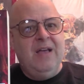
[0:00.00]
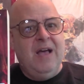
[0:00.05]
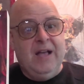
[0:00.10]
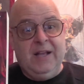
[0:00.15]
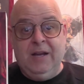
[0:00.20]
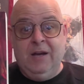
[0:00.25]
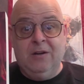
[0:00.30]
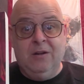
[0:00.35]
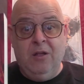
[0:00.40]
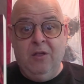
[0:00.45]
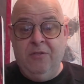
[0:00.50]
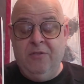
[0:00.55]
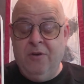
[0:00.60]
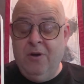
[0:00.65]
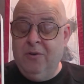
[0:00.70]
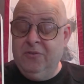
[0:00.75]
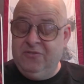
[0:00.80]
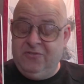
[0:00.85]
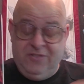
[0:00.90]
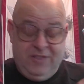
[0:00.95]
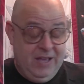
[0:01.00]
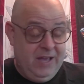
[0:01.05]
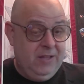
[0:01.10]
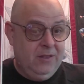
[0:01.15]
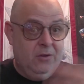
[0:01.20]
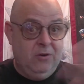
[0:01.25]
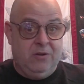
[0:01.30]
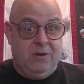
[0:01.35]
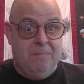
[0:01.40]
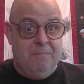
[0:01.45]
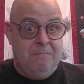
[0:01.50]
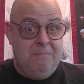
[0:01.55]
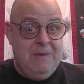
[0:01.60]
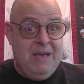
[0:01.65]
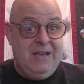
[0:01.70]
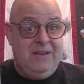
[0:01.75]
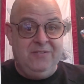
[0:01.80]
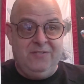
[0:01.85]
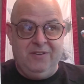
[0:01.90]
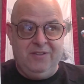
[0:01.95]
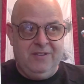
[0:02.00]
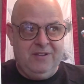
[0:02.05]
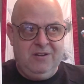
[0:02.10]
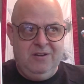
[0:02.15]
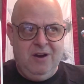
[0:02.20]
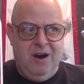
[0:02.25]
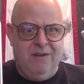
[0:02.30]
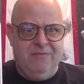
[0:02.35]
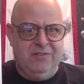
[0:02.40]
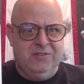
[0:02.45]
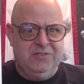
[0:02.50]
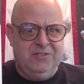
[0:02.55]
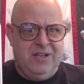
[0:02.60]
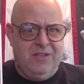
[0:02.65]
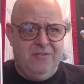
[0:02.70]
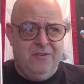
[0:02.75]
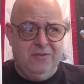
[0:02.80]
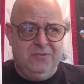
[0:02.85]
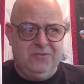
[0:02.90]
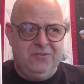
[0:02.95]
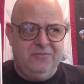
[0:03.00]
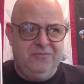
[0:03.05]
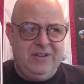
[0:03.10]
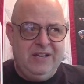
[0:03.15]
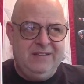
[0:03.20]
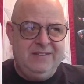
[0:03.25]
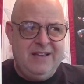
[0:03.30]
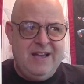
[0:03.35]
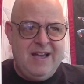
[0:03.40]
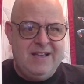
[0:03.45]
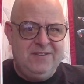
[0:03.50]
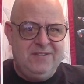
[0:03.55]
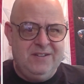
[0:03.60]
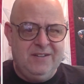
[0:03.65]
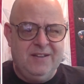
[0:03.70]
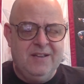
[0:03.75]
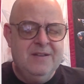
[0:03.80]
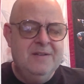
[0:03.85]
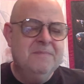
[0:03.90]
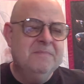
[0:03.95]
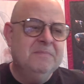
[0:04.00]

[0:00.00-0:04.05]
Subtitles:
I got all those. They look amazing. The covers on those are fantastic.